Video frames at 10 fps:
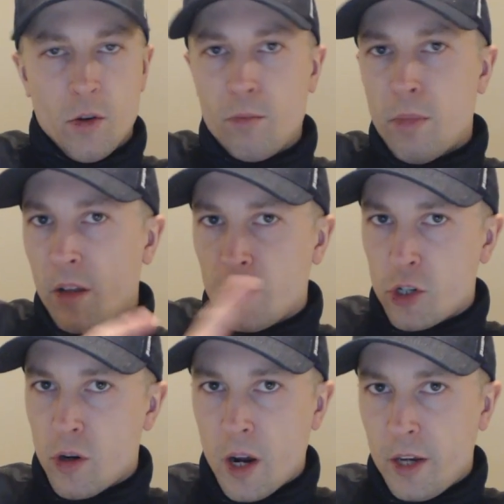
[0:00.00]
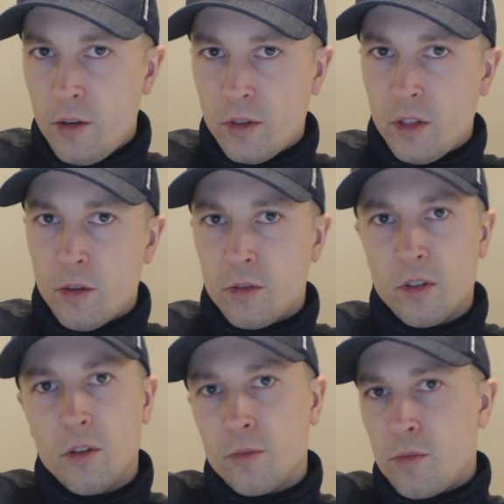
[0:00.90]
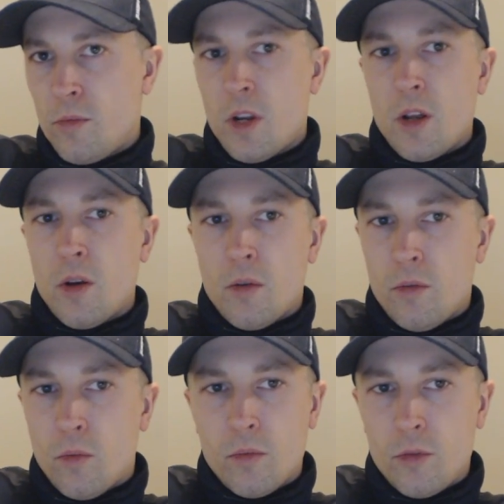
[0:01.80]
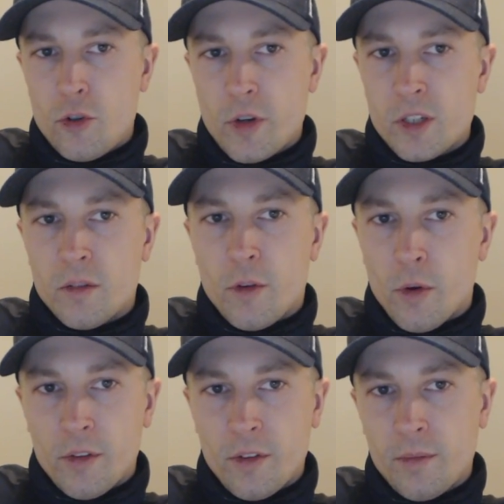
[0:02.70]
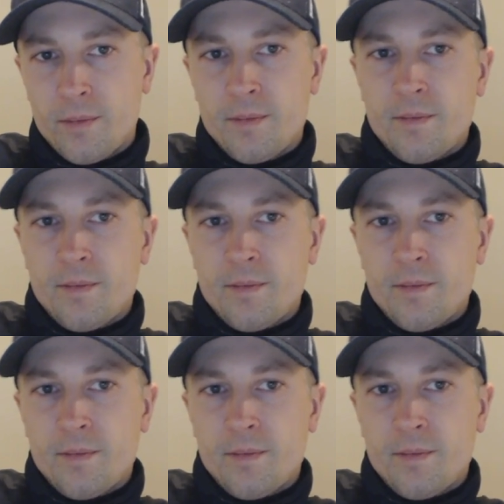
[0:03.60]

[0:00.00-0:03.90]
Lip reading: don't bother trying using those little tricks of yours.